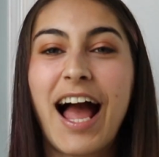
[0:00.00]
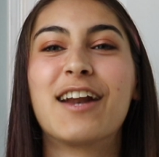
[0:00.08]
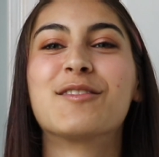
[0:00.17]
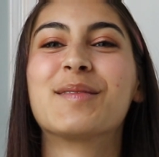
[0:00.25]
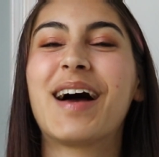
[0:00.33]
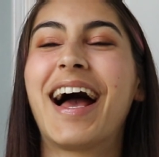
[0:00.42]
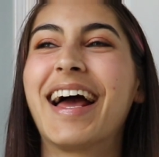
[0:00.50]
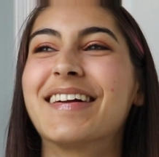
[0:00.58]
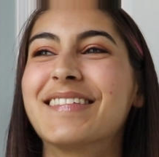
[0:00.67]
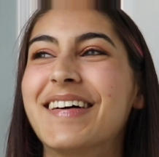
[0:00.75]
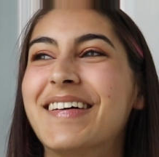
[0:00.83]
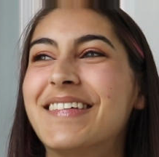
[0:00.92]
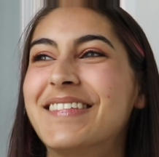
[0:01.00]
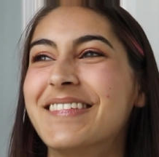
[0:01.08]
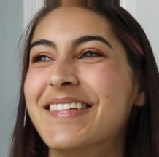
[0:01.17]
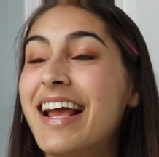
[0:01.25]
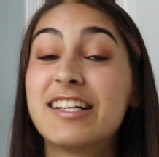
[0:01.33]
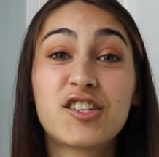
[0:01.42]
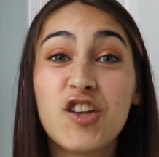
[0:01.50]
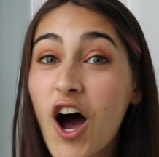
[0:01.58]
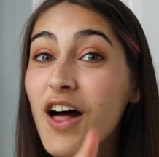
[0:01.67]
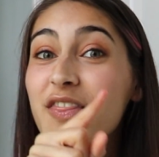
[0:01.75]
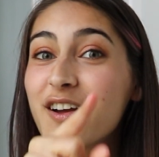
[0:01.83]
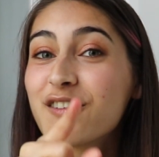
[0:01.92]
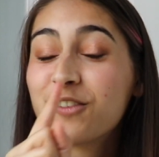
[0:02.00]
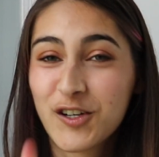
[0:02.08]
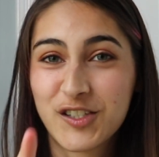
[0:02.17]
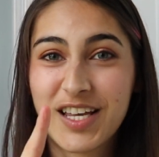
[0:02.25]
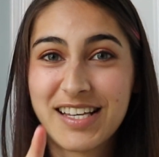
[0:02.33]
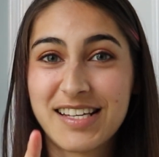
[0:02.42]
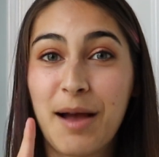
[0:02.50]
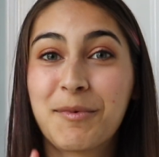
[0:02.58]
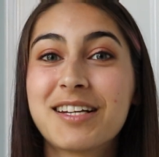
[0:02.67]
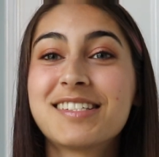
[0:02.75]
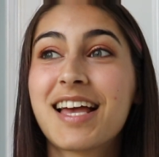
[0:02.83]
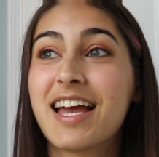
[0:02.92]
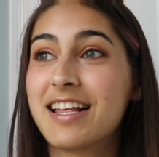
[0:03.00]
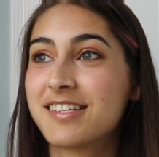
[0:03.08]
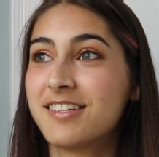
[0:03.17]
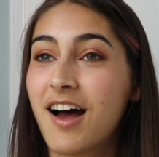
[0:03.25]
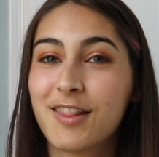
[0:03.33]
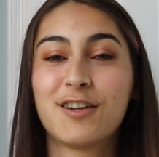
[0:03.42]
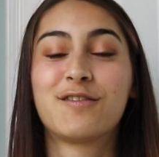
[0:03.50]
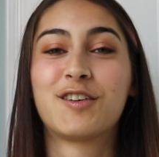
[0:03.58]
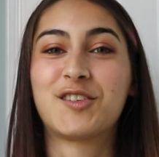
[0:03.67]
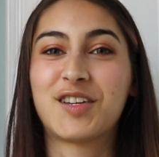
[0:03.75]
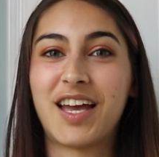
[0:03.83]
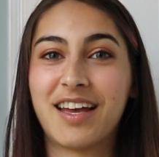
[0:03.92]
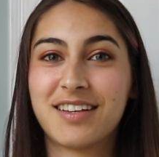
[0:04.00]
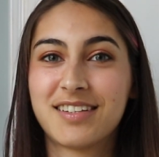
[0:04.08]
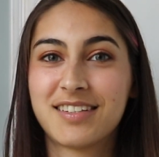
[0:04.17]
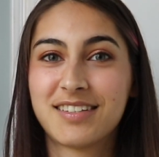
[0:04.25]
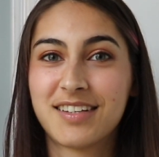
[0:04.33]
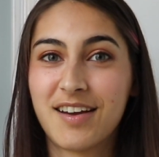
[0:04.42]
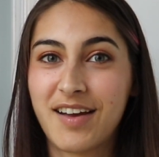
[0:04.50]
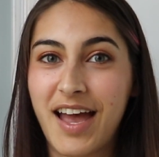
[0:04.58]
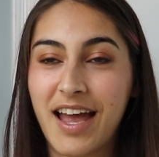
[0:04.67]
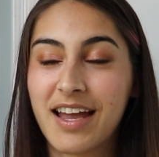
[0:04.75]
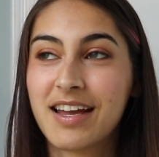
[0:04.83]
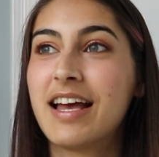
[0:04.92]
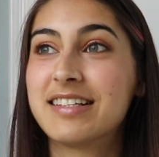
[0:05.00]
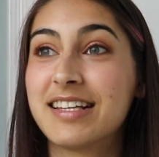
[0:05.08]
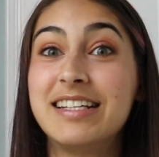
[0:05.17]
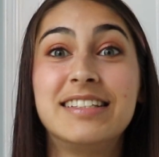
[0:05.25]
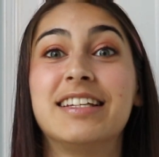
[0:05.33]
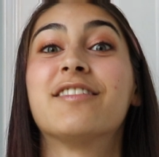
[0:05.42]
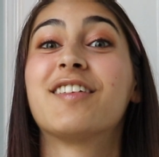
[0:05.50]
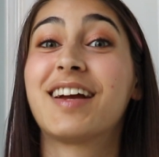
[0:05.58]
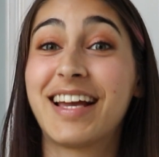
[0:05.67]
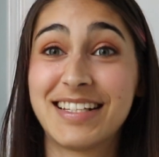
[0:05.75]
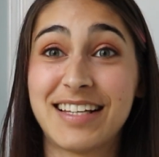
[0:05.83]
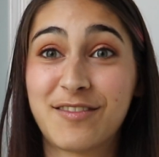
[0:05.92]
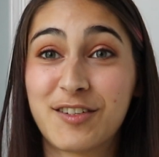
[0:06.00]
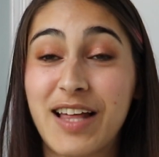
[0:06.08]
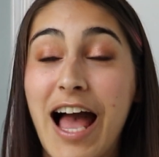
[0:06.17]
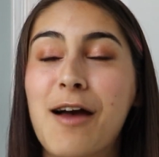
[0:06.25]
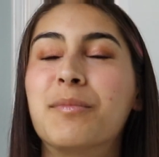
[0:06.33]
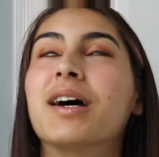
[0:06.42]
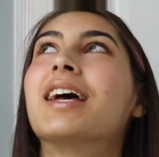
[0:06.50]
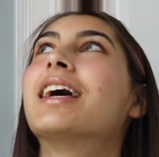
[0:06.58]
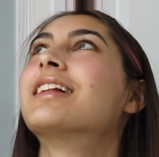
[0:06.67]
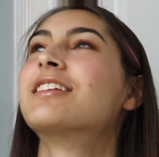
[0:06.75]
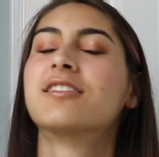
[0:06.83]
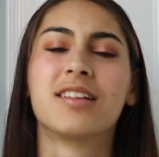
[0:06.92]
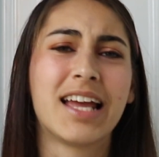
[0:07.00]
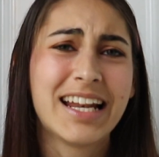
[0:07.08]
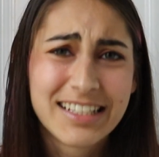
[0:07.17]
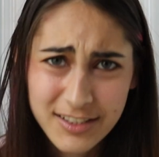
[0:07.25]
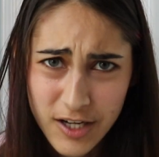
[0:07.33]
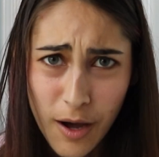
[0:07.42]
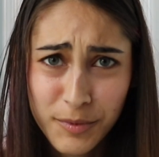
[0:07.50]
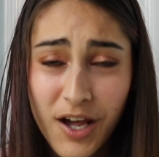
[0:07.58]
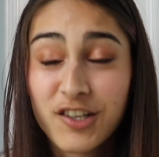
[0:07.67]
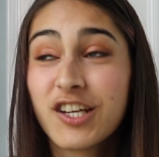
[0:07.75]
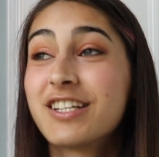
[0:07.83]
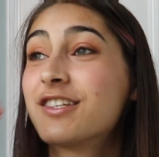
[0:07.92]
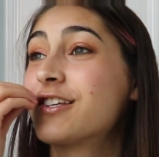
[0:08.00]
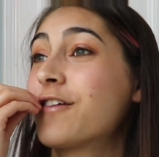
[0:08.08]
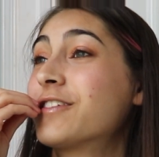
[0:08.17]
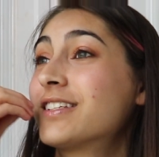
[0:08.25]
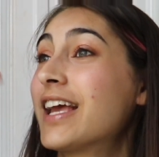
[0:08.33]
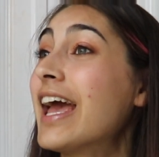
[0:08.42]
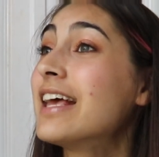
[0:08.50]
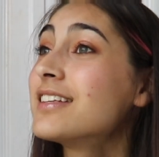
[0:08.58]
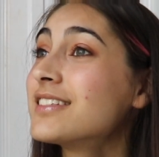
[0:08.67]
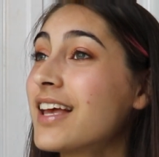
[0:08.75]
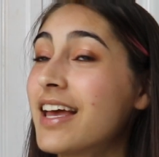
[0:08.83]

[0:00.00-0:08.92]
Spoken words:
I don't know. It's not their first kiss. I'm gonna say it's not their first kiss, okay? It's a different kiss after that, but it is top notch. It's Chuck's kiss.